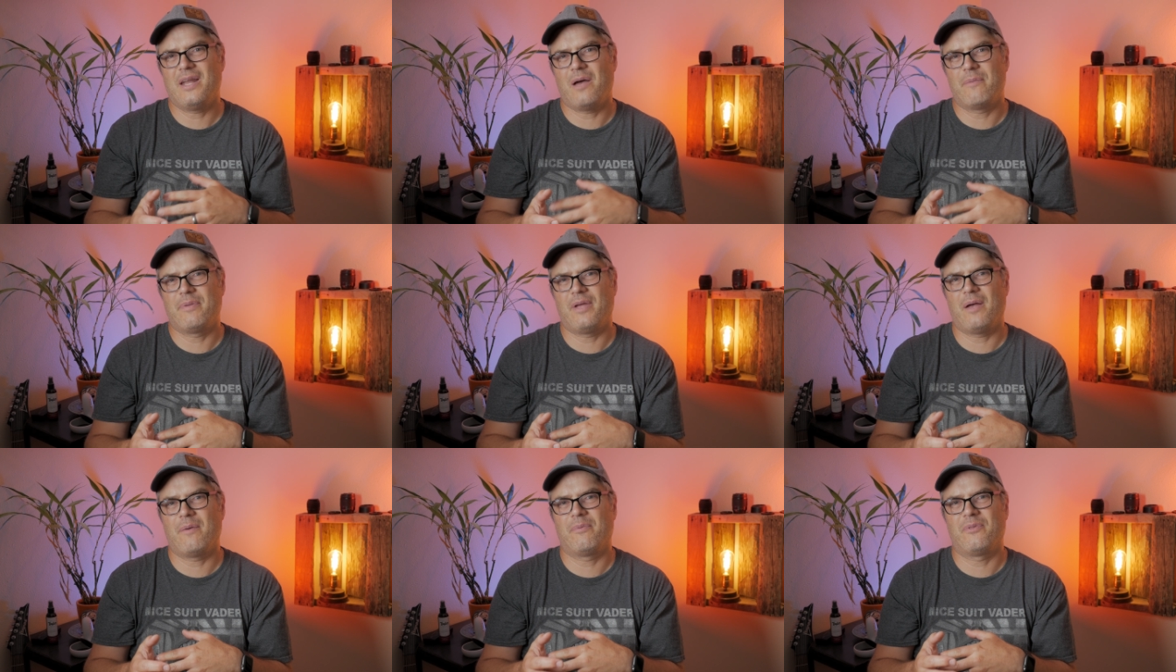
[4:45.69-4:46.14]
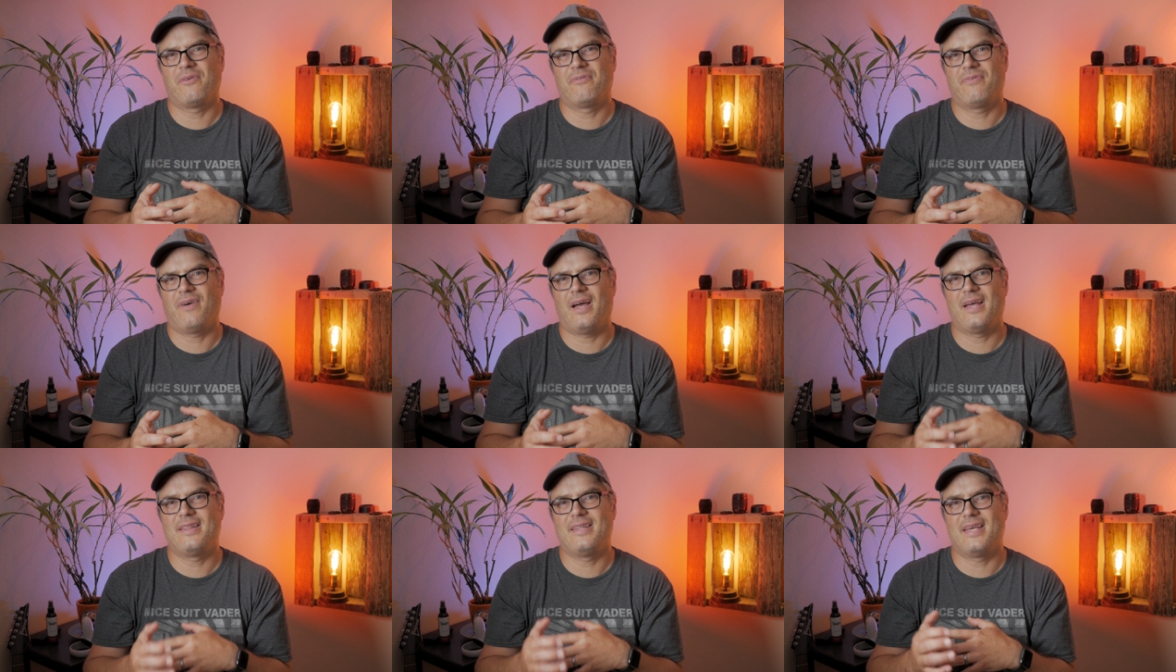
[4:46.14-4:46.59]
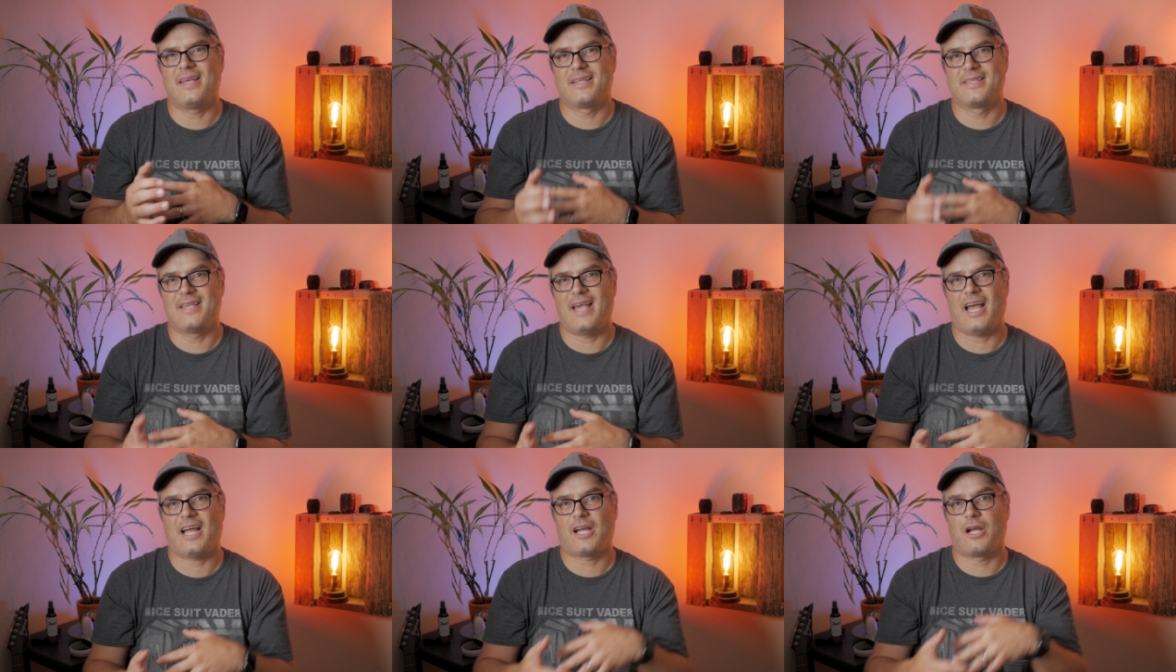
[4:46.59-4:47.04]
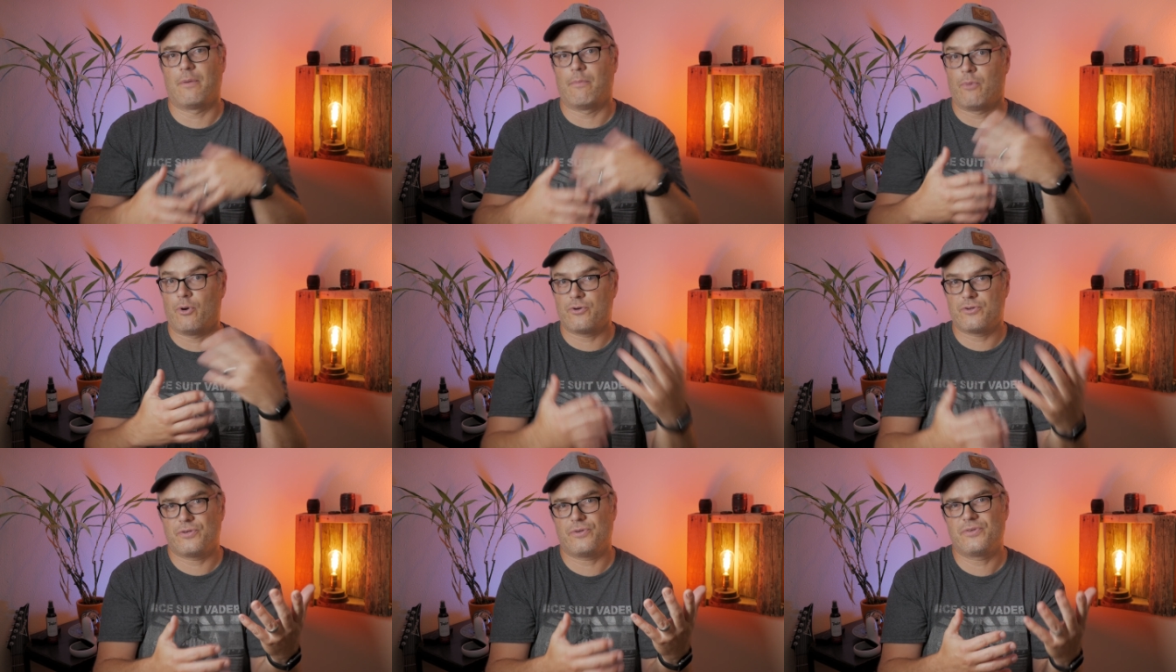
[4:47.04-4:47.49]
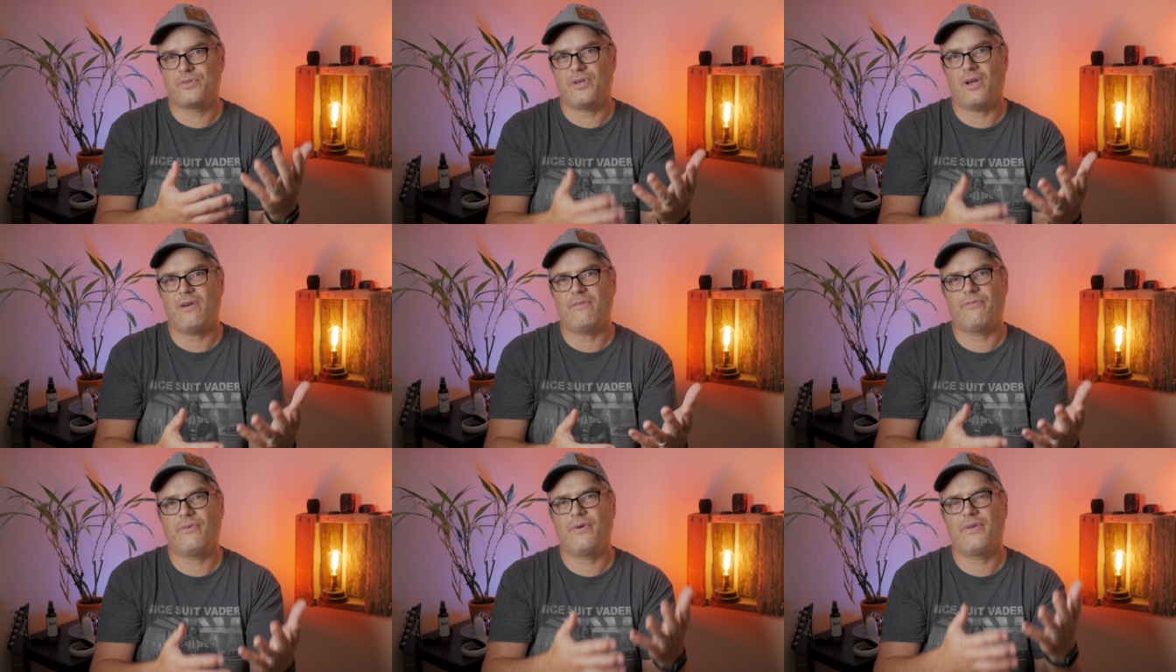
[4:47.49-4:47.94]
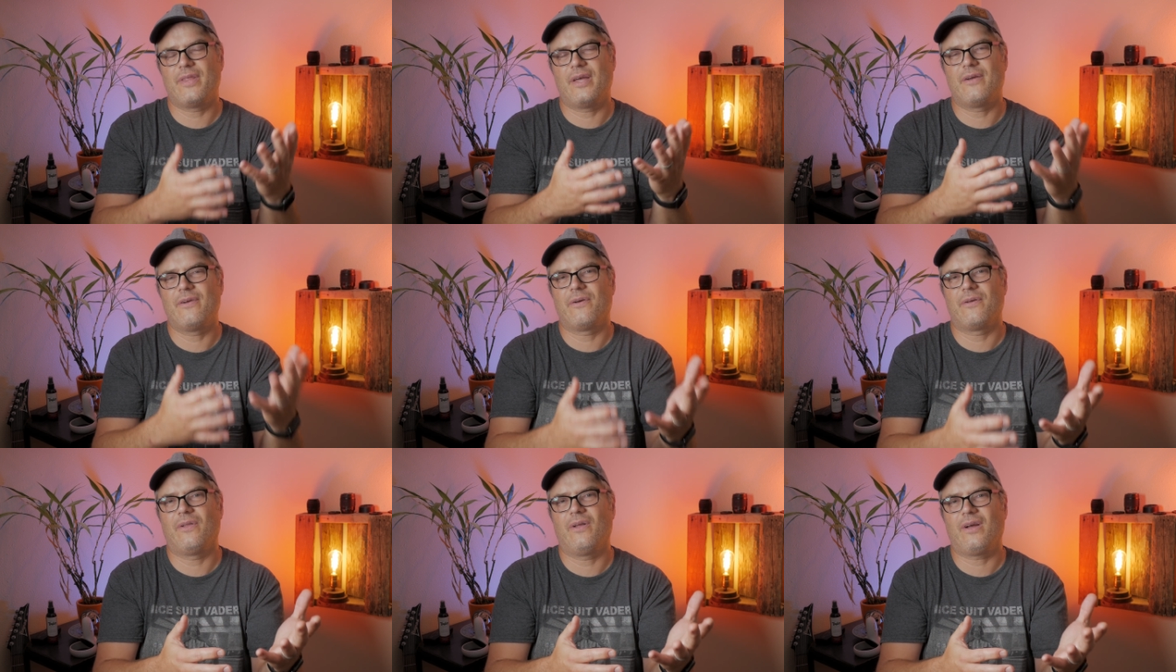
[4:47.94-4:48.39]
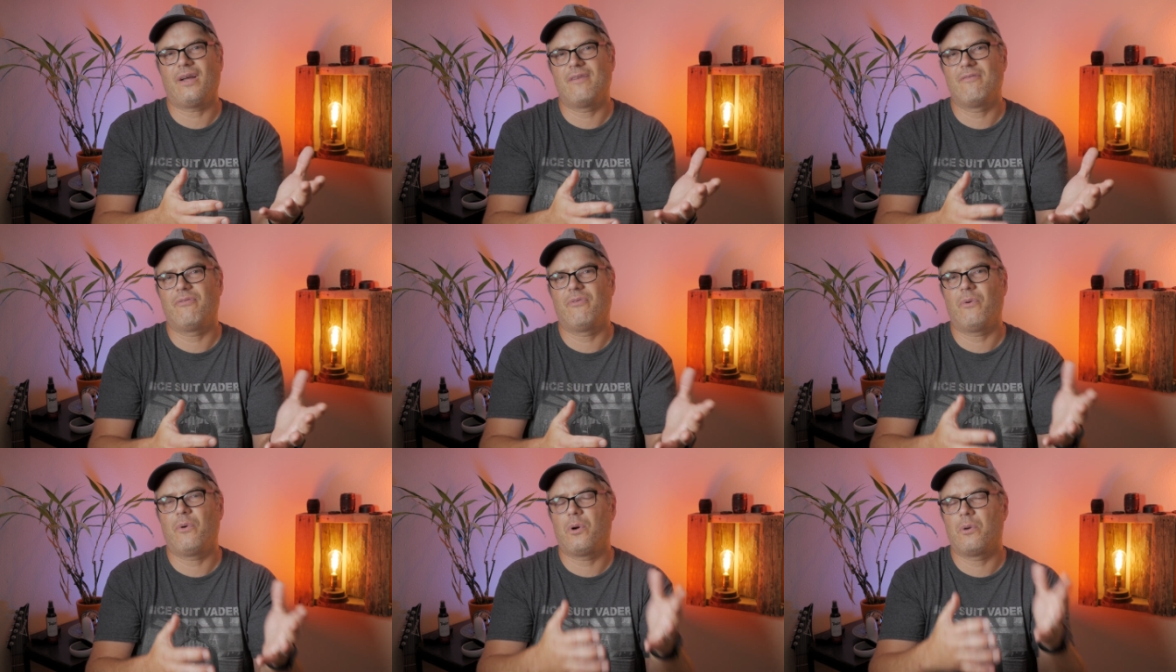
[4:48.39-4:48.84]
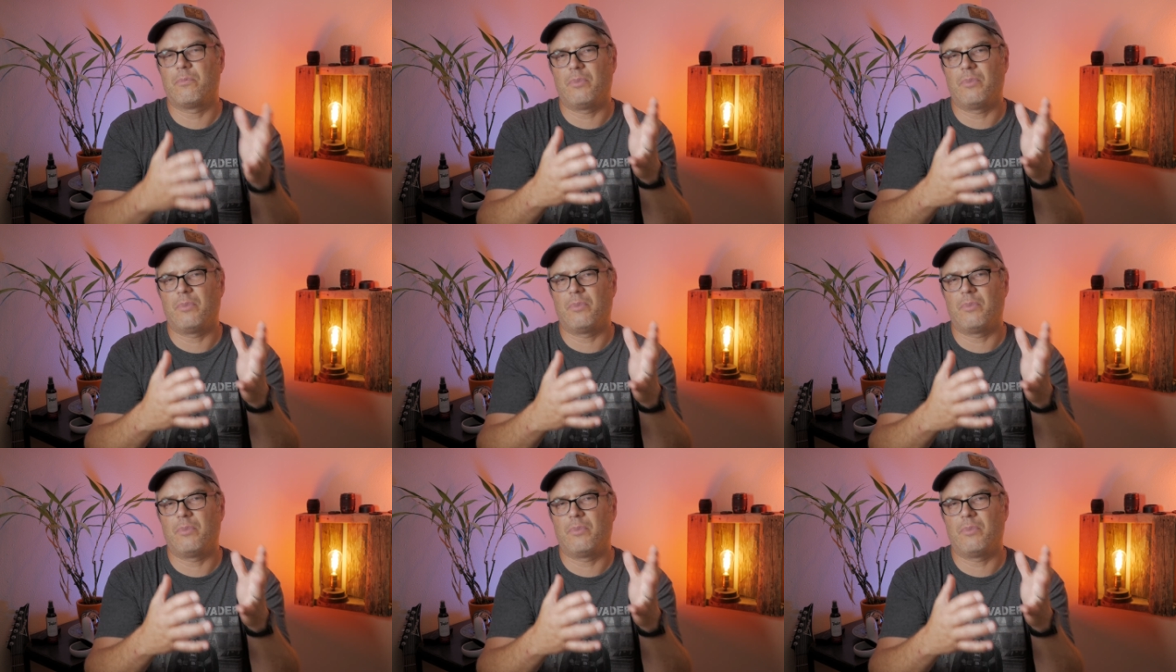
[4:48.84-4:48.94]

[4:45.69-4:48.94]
not be able to find the exact commercial software that you're looking for,